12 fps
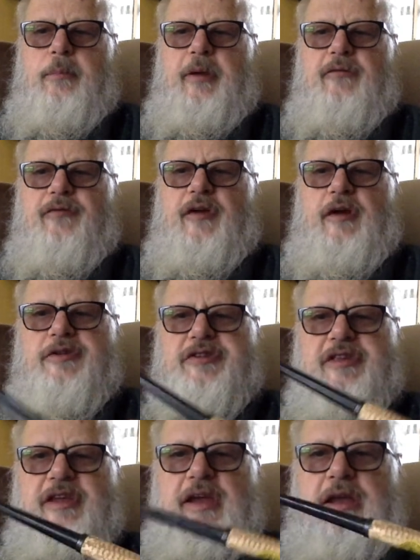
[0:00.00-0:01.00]
But
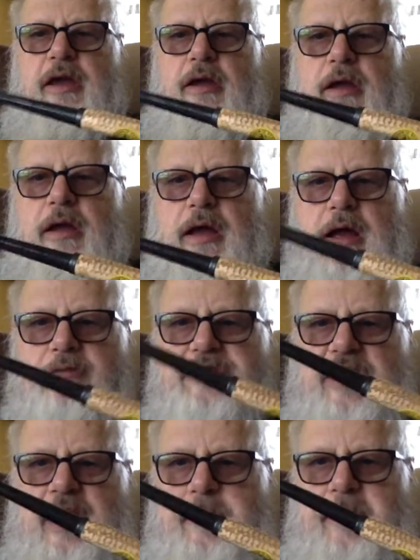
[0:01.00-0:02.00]
first, the
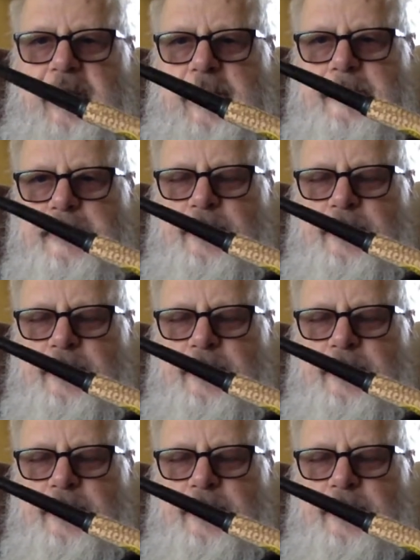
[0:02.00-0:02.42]
housekeeping.